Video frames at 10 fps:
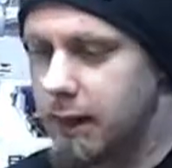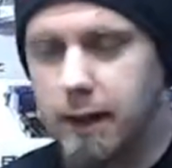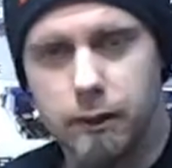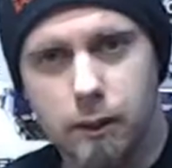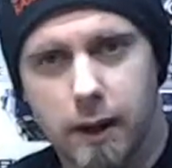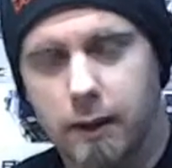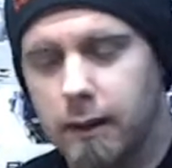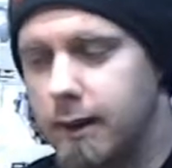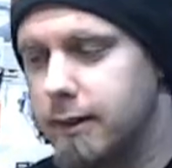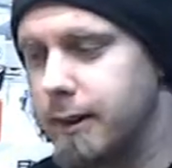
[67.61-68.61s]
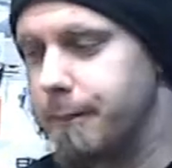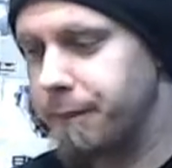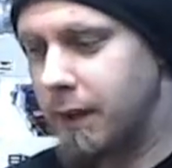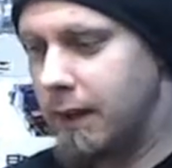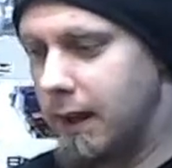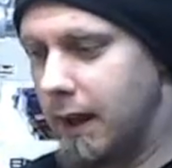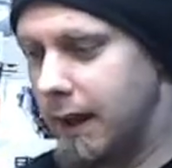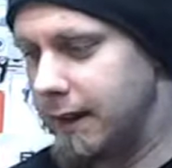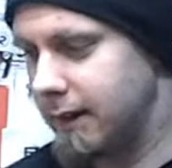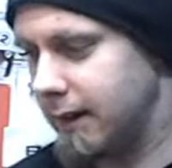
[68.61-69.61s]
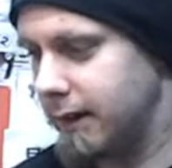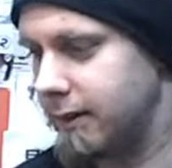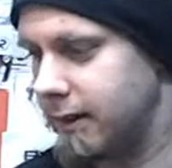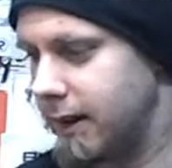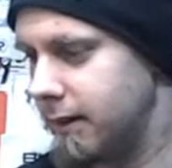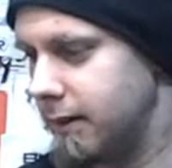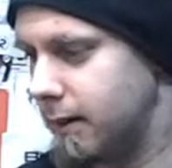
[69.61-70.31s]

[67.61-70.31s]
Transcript: Crank, I do idolize him, and I decided,